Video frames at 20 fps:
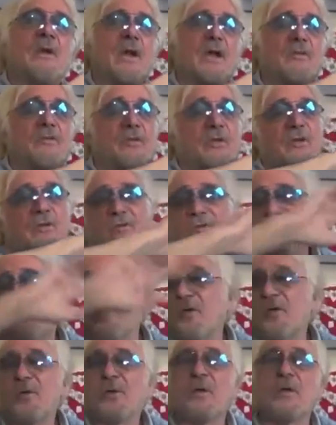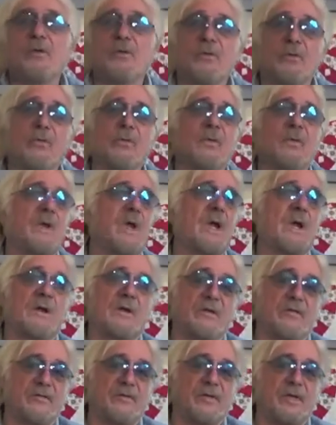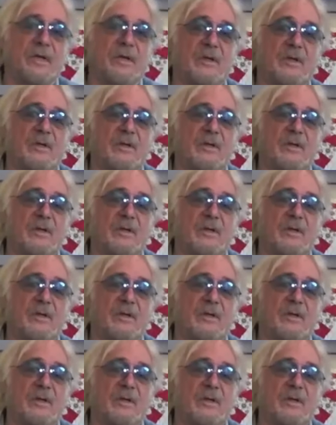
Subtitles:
like she's soaring through the galaxy.